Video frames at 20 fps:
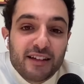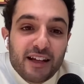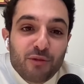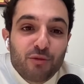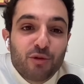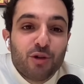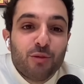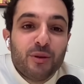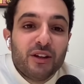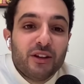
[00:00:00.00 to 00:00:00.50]
they
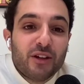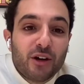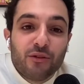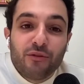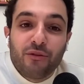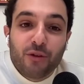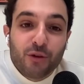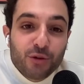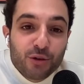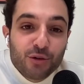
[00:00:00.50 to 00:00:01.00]
would be
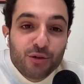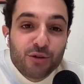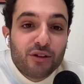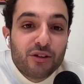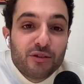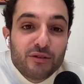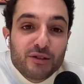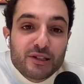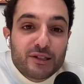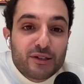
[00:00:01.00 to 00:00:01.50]
done for the
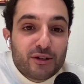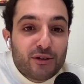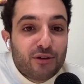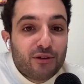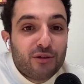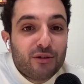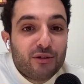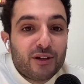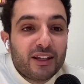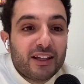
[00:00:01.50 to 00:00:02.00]
good.
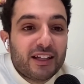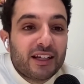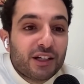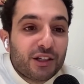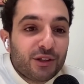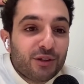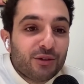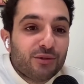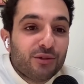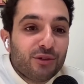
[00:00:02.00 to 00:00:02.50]
So here
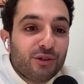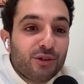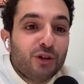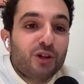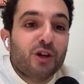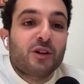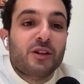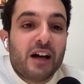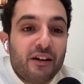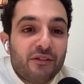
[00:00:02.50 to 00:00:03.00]
you
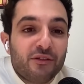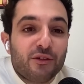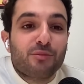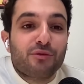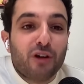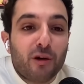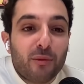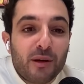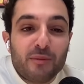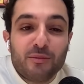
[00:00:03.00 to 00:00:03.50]
don't have the
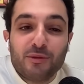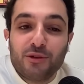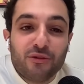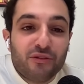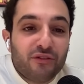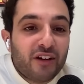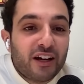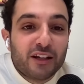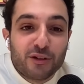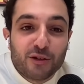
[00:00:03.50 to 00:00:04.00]
problem to
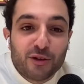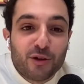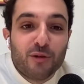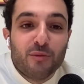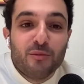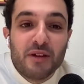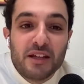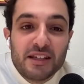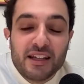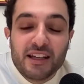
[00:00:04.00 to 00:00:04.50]
find a
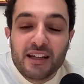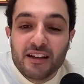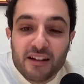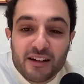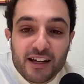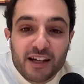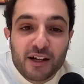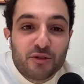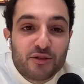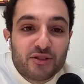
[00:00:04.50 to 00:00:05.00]
meaning,
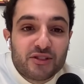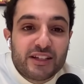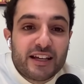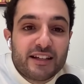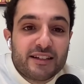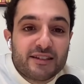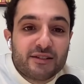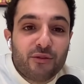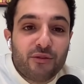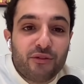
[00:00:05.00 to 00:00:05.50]
like a
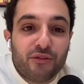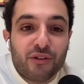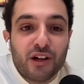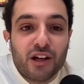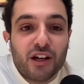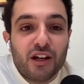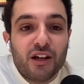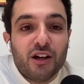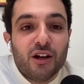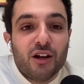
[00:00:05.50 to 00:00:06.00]
sense of
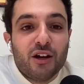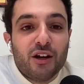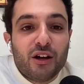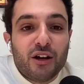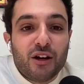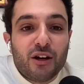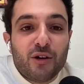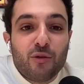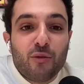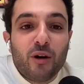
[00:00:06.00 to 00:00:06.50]

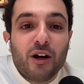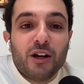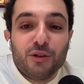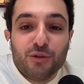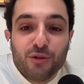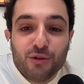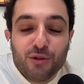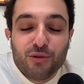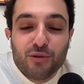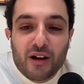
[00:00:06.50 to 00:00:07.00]
what
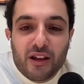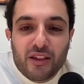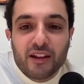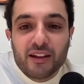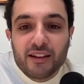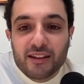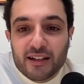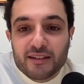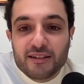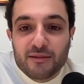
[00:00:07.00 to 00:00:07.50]
you do. I
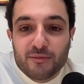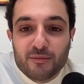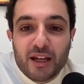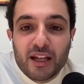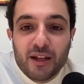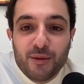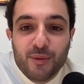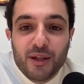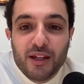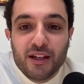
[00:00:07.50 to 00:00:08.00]
think that
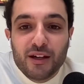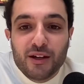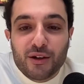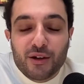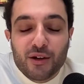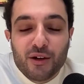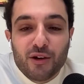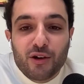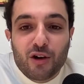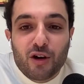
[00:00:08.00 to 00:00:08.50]
may be a
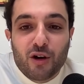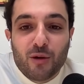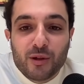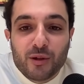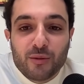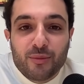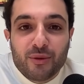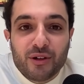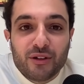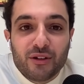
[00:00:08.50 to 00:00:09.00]

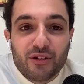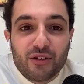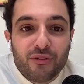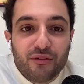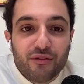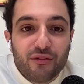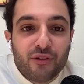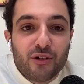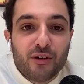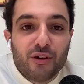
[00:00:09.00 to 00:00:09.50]
common point of
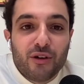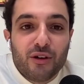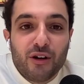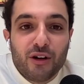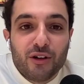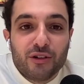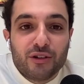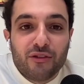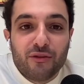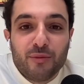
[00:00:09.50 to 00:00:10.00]
a
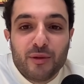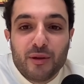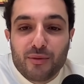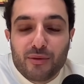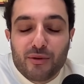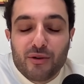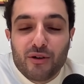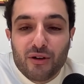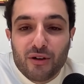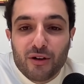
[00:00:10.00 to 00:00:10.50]
lot of
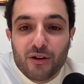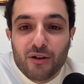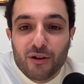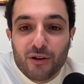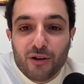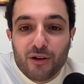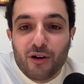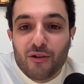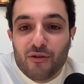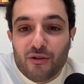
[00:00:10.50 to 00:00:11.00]
people
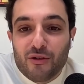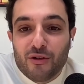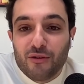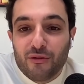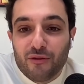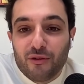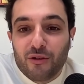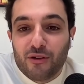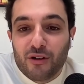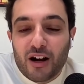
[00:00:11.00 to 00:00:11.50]

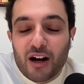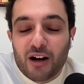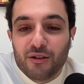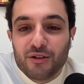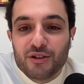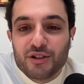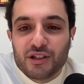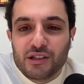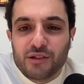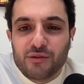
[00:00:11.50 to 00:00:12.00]
for
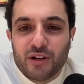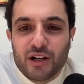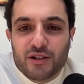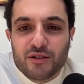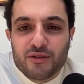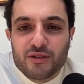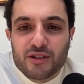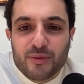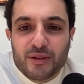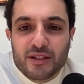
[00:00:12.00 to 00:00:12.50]
our
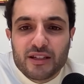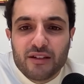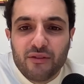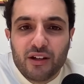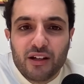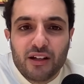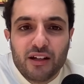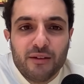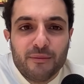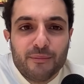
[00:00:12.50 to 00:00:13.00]
generation
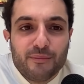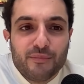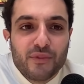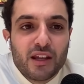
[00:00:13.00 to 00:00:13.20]
specifically.